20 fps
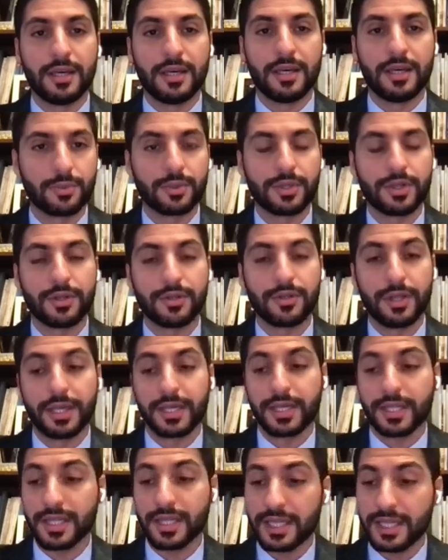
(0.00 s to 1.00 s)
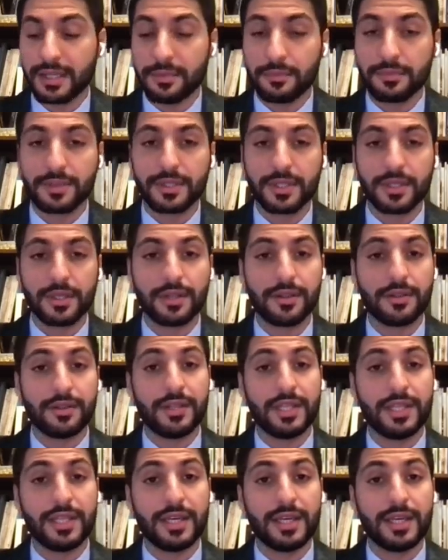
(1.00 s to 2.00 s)
the Supreme Court, where they claimed
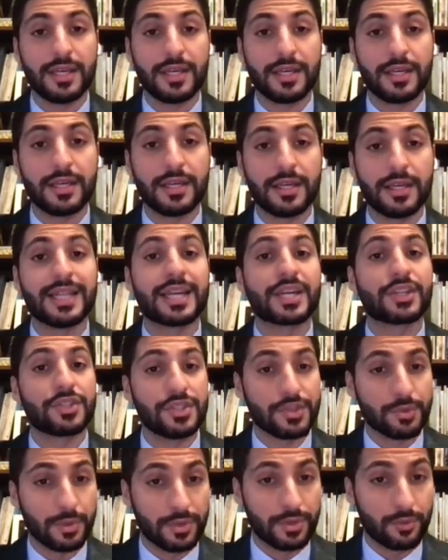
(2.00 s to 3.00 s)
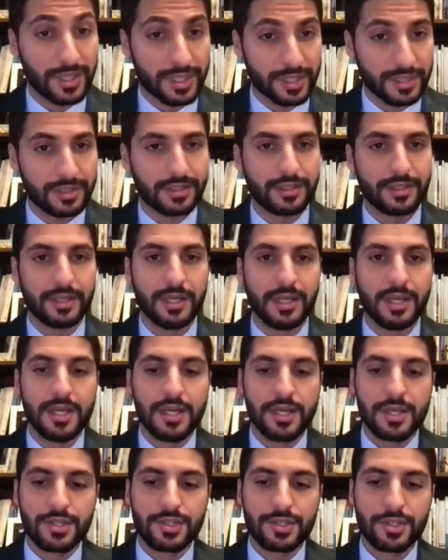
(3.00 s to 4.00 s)
the elections were rigged.
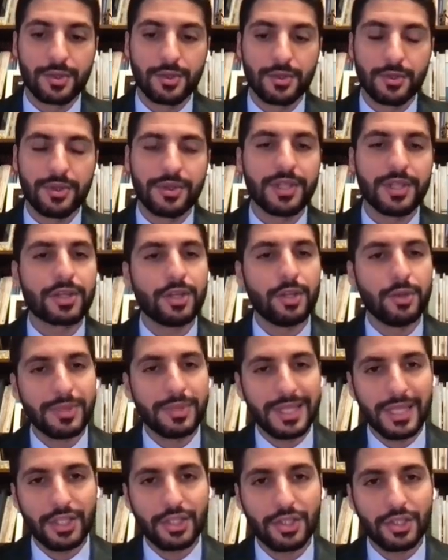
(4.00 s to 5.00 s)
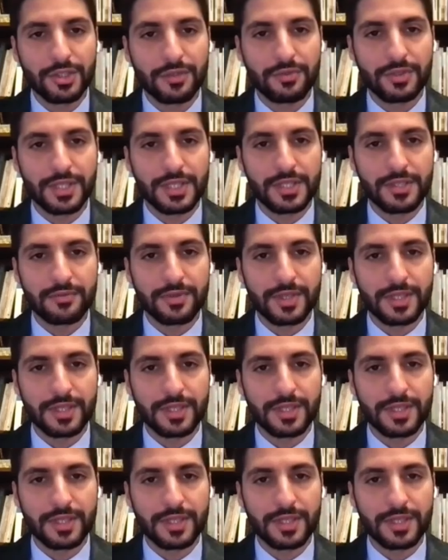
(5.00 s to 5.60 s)
So the accumulation of these